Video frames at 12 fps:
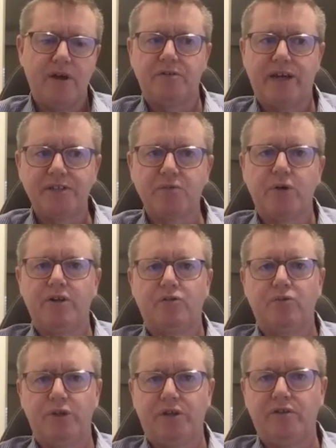That's when it
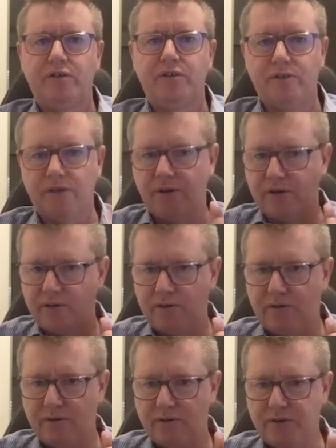twigged that
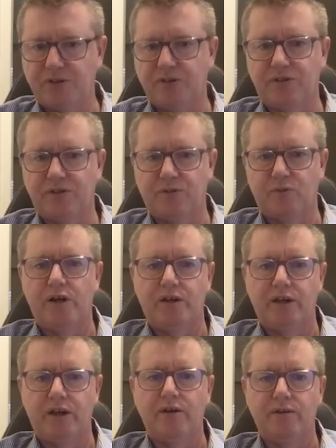this is the way to
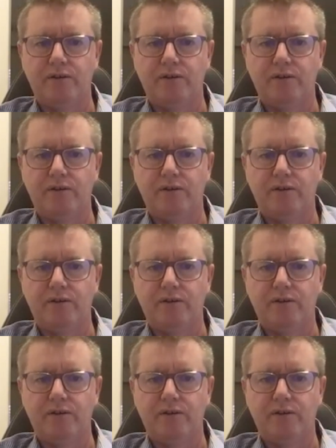go.